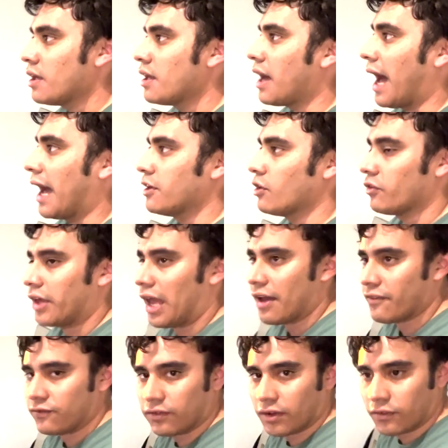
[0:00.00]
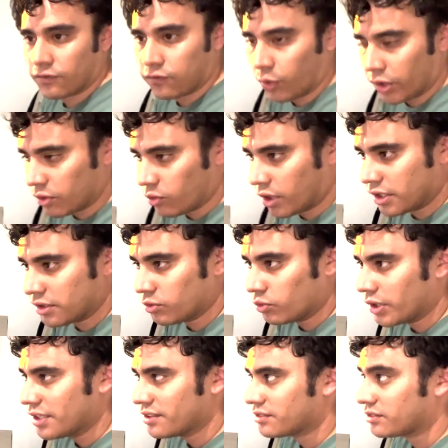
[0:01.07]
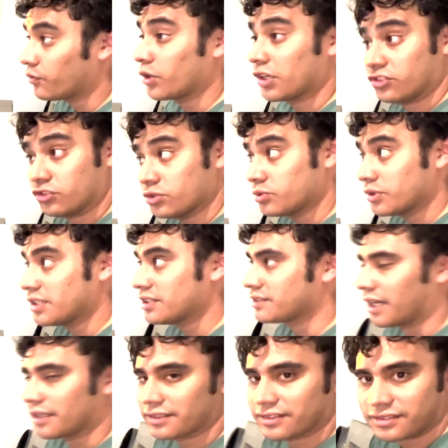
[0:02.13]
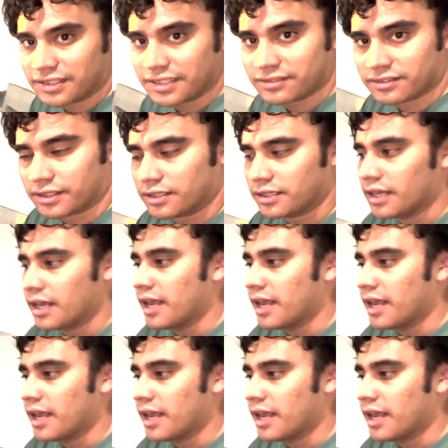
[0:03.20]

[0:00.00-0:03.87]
I know they have 42 wins on the season.